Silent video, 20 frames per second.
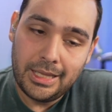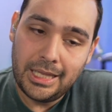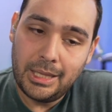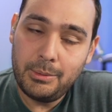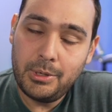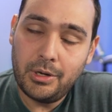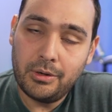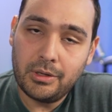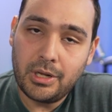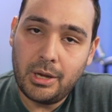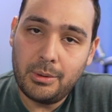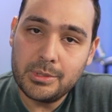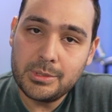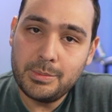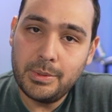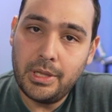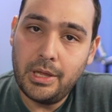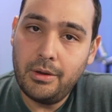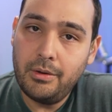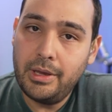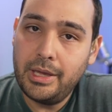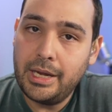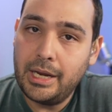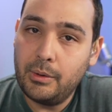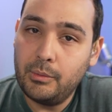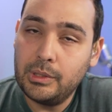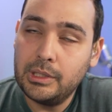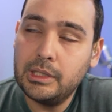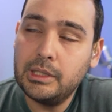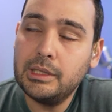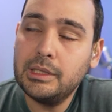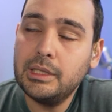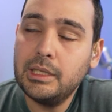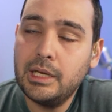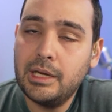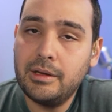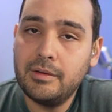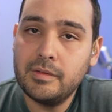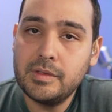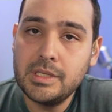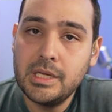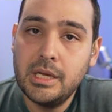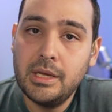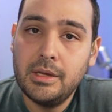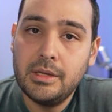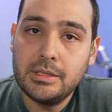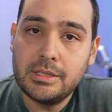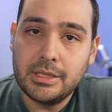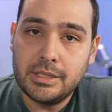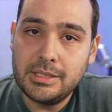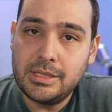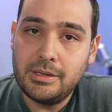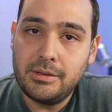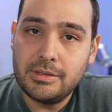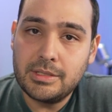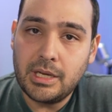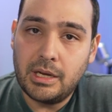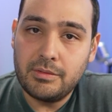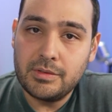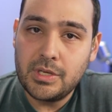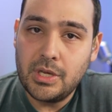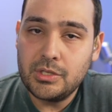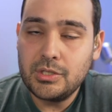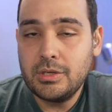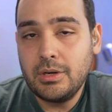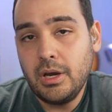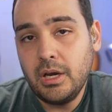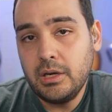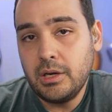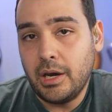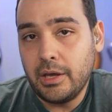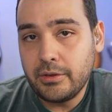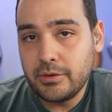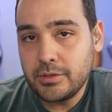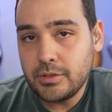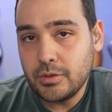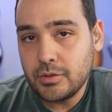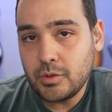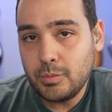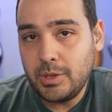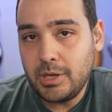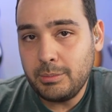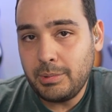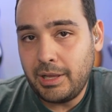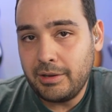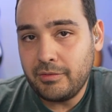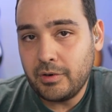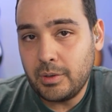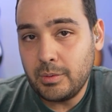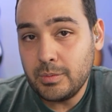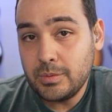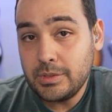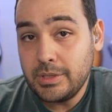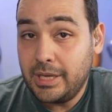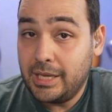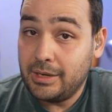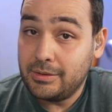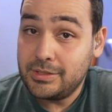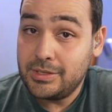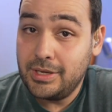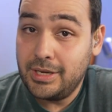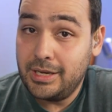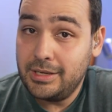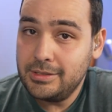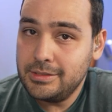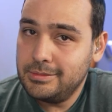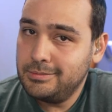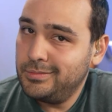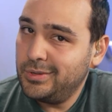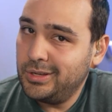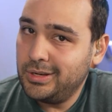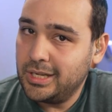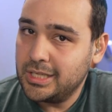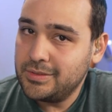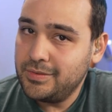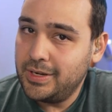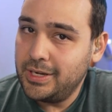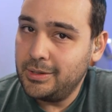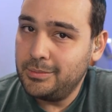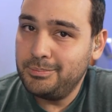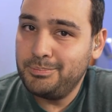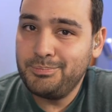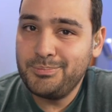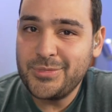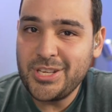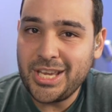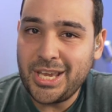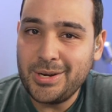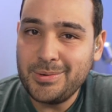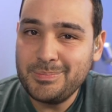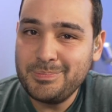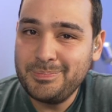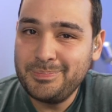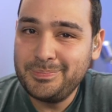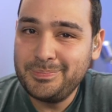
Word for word: Let me know in the comments below. And I would love to continue this conversation on other social media platforms. And I'll see you guys on the next video. Take care.